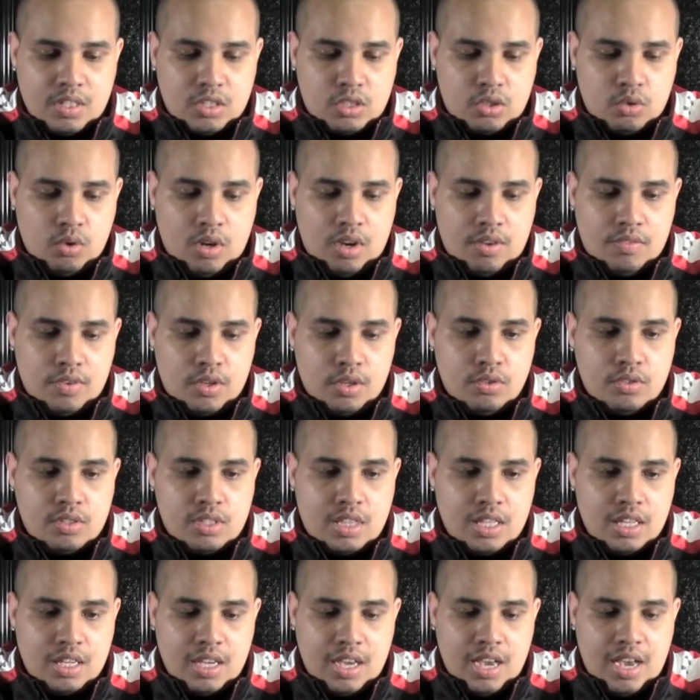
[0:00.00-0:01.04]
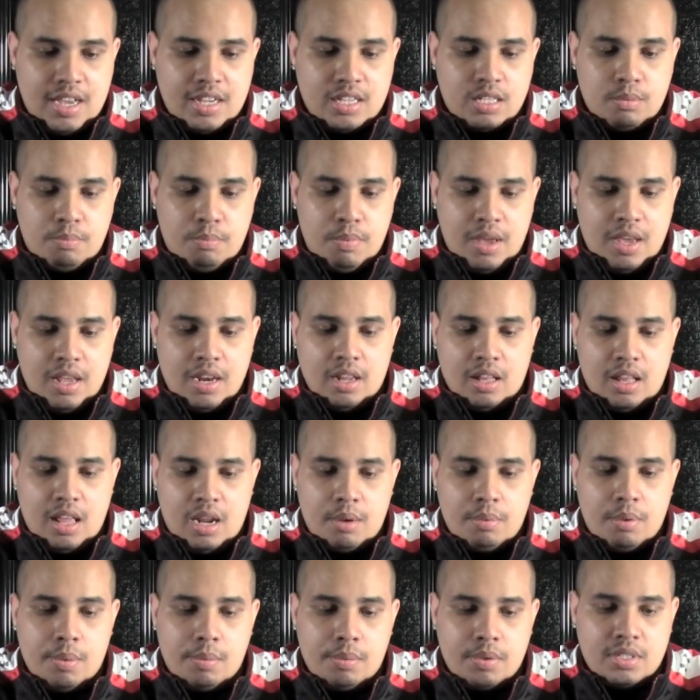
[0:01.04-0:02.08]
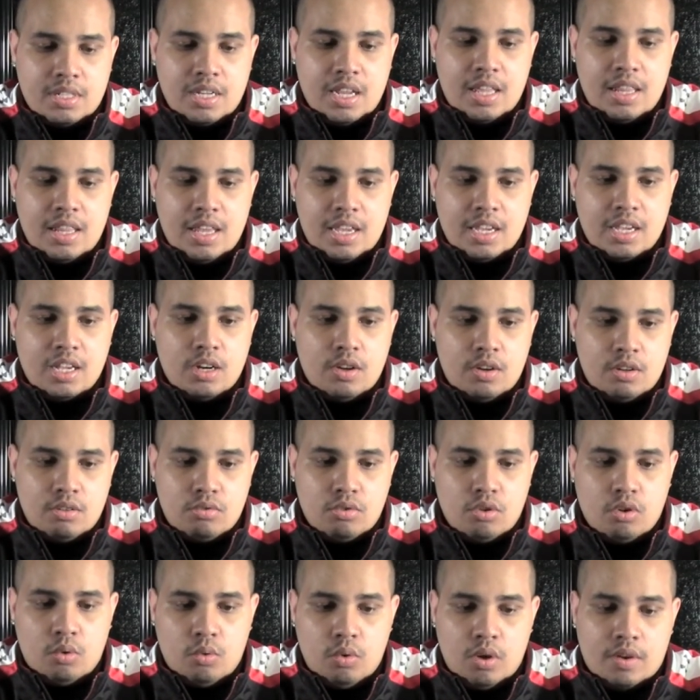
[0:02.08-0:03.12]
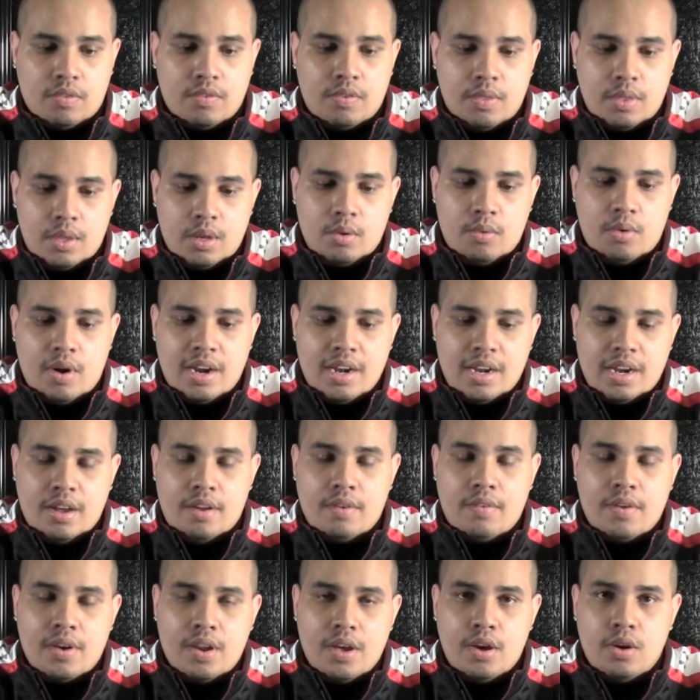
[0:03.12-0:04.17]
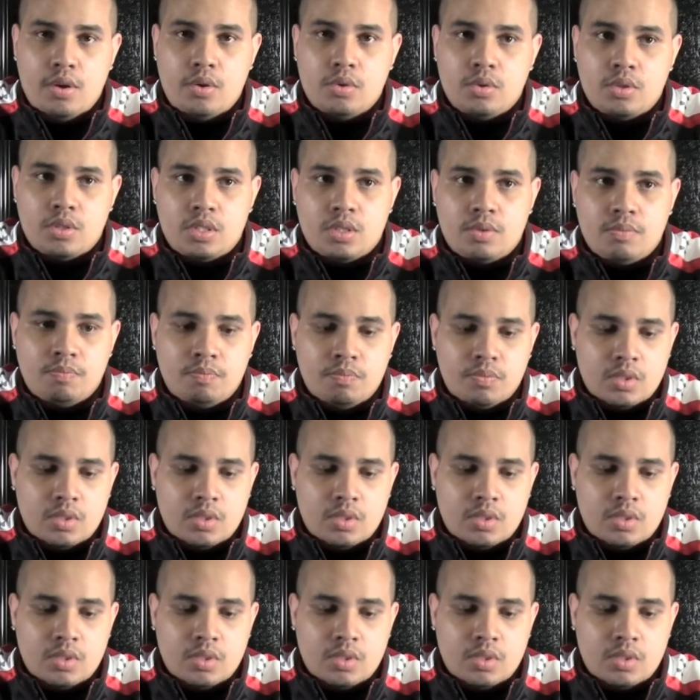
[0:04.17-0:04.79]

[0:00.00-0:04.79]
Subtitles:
the S Pen. A lot of people say that, it's real quick for them to write down notes.